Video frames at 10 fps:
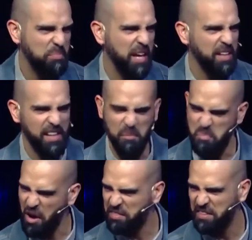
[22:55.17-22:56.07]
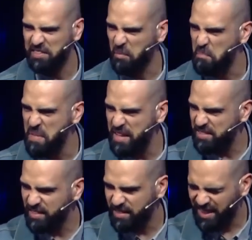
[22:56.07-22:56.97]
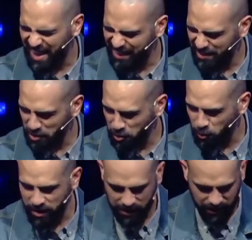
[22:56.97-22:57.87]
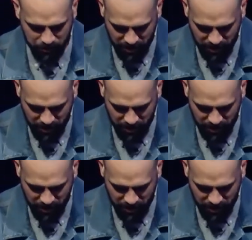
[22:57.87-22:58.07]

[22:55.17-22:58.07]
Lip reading: man, and I bought this amazing tiny little ring. It was